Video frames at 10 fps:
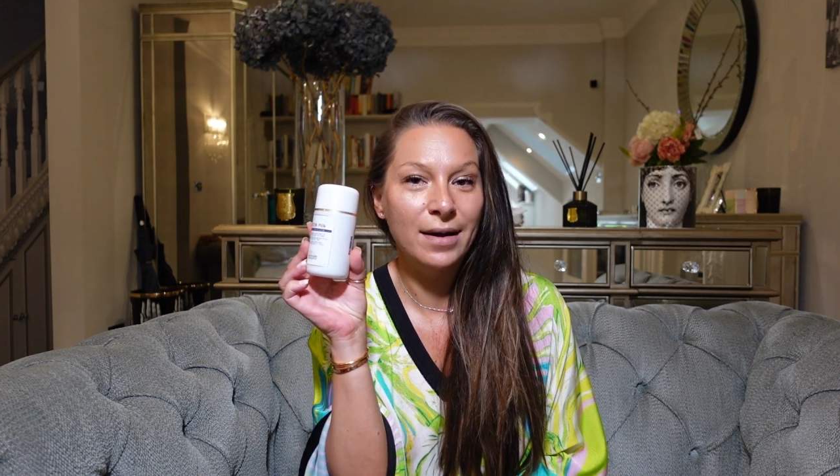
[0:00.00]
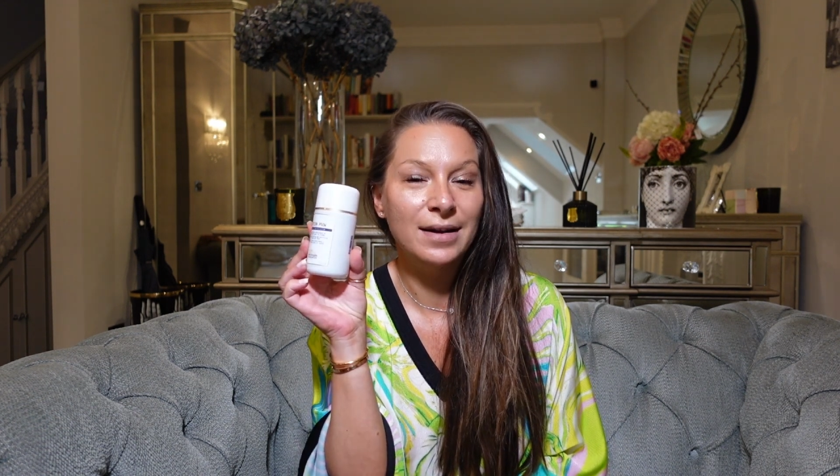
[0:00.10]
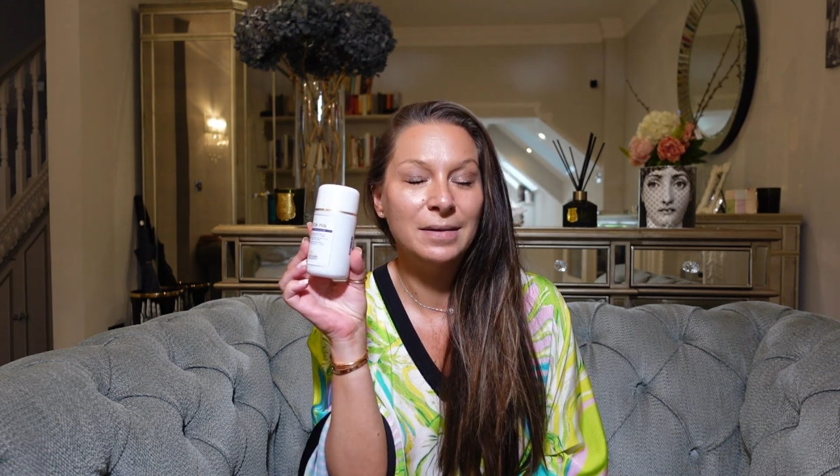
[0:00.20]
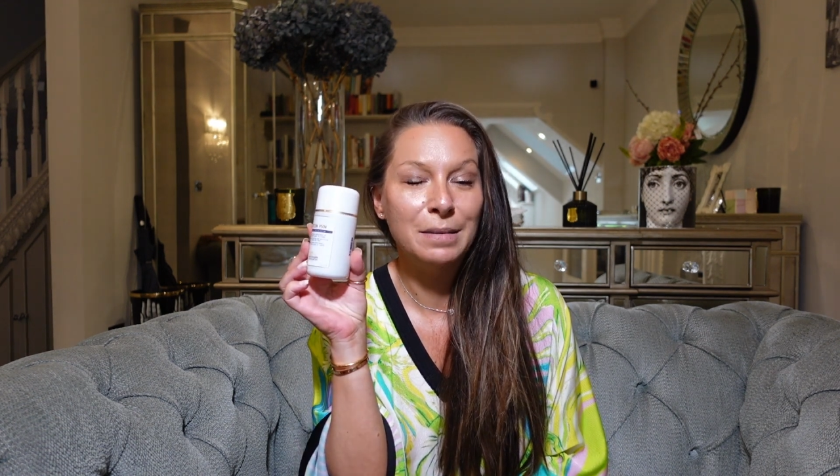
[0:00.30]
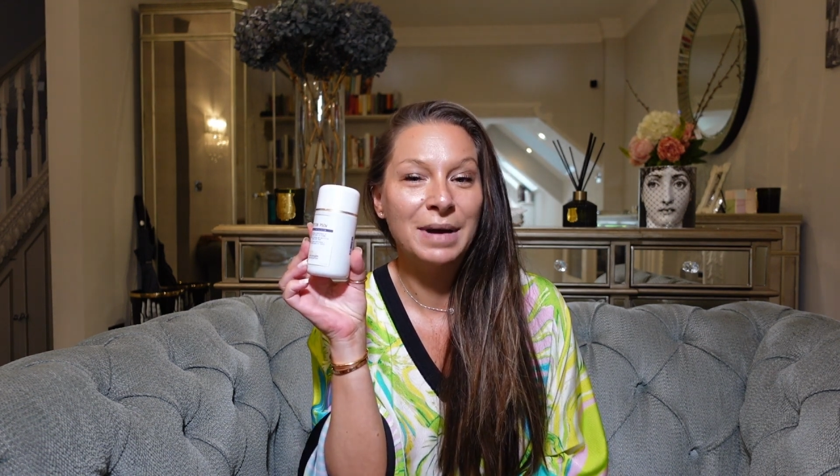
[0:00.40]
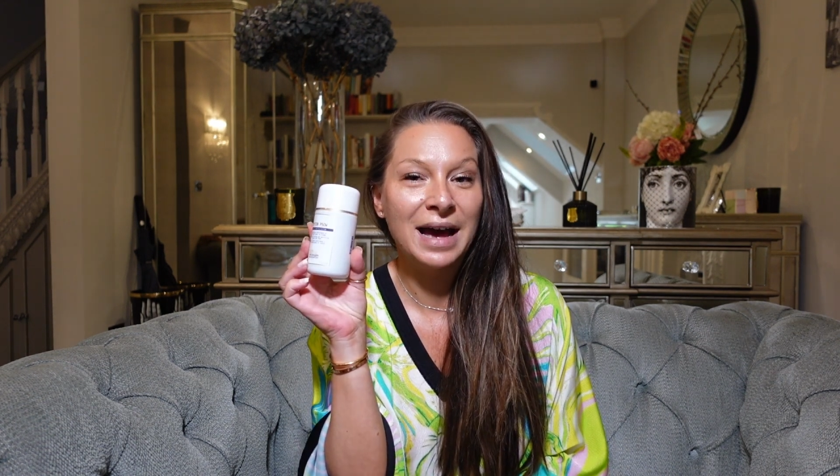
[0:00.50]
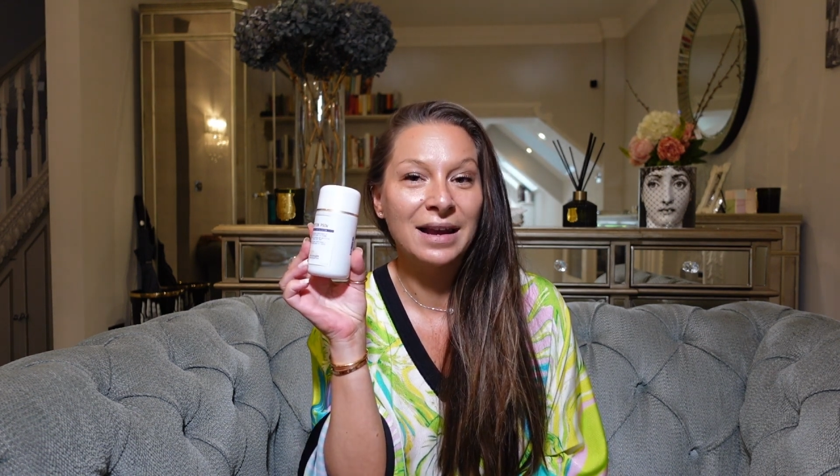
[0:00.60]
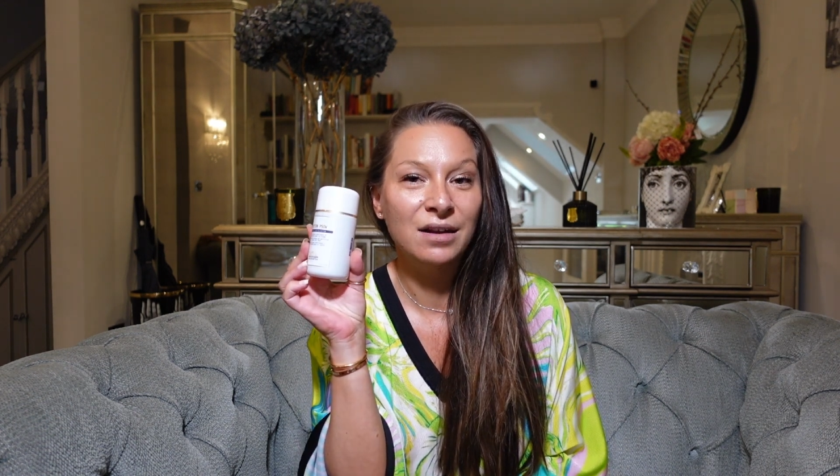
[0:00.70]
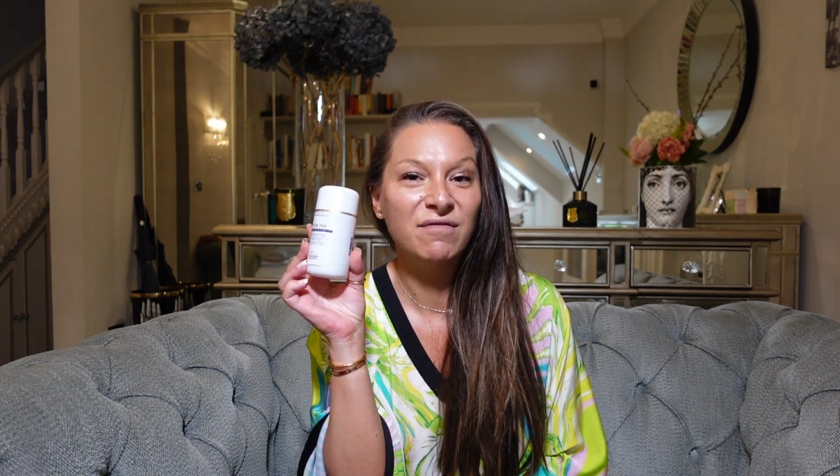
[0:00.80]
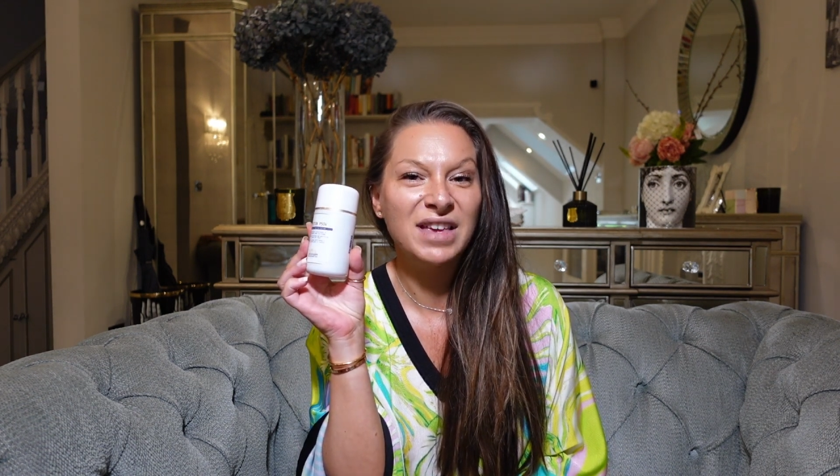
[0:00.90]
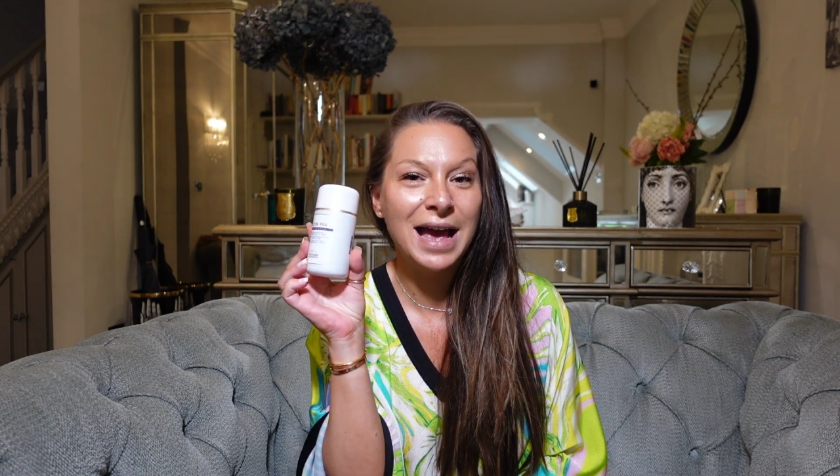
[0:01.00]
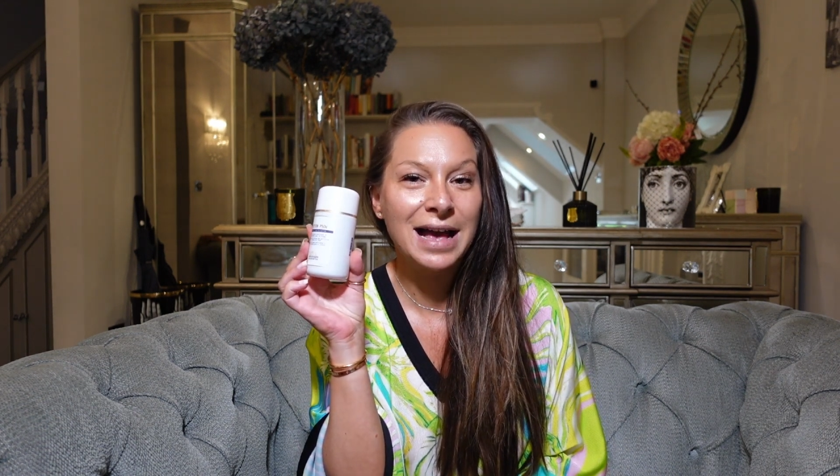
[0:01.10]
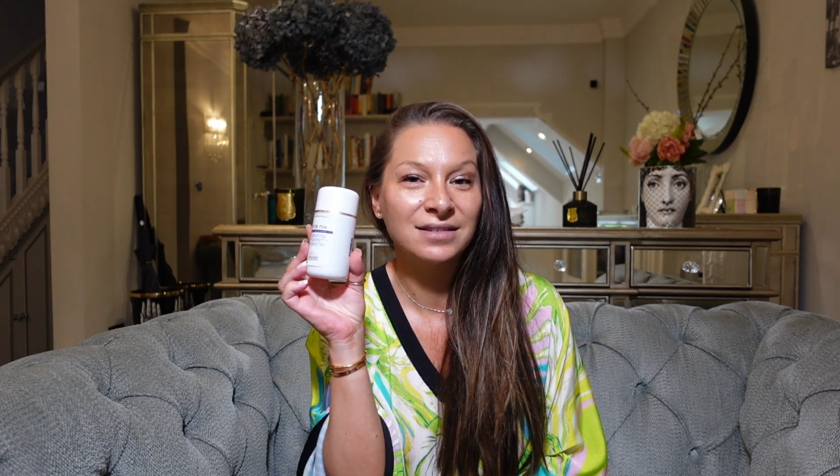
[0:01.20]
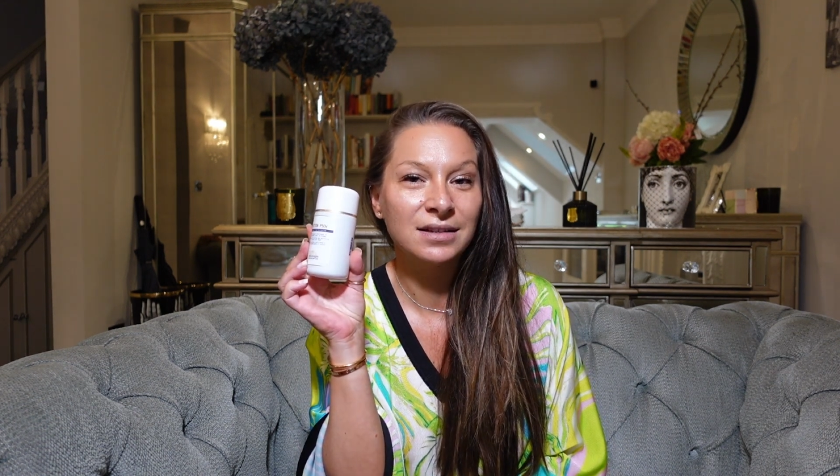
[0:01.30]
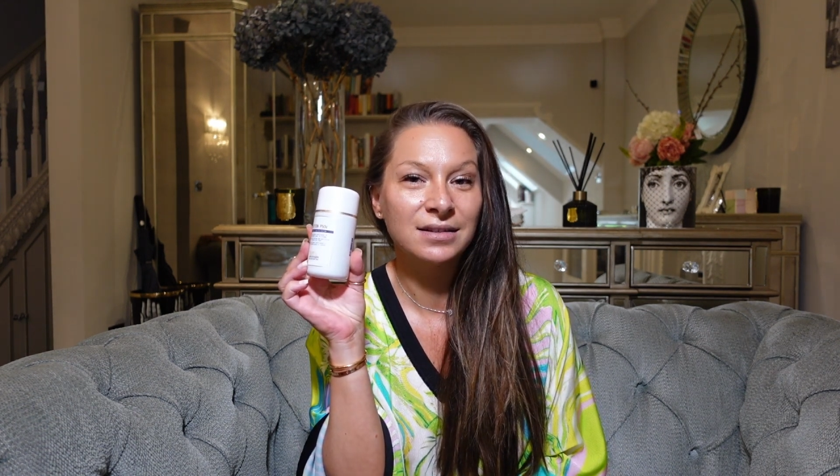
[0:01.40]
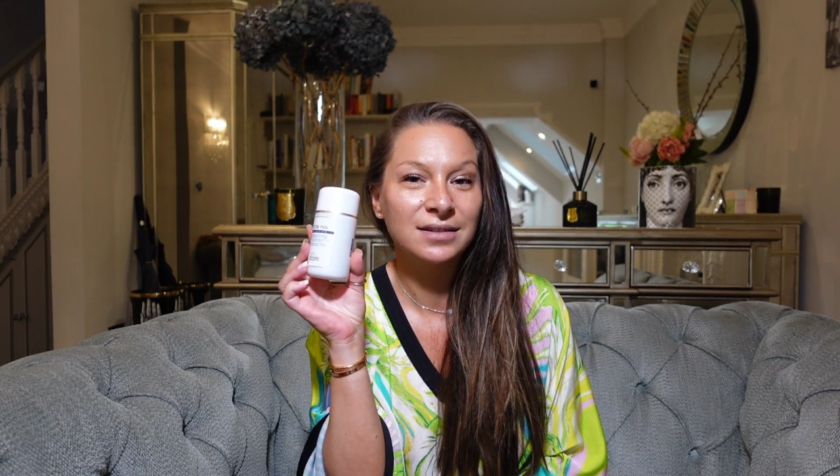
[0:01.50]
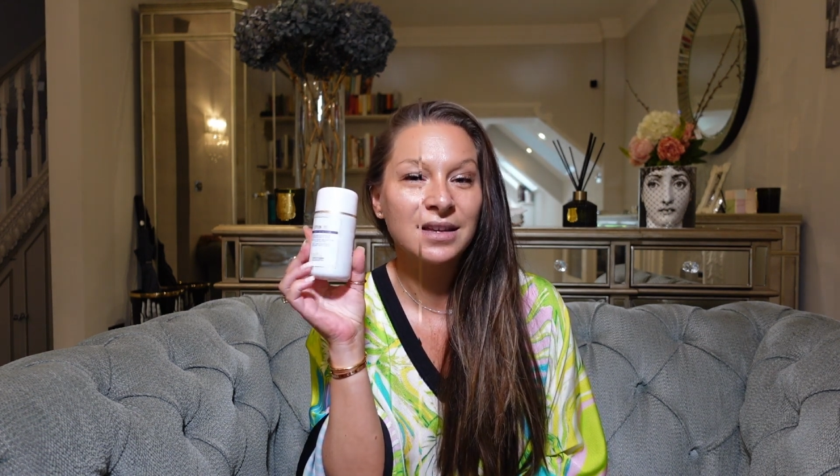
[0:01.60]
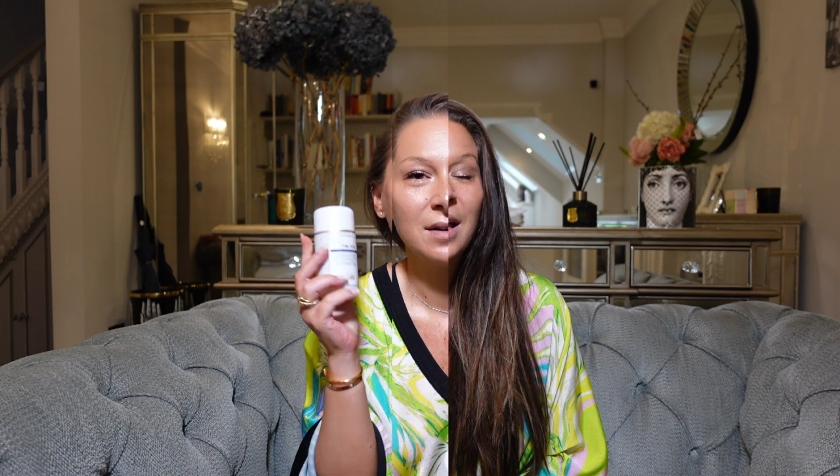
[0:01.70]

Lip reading: in the battle of the acids.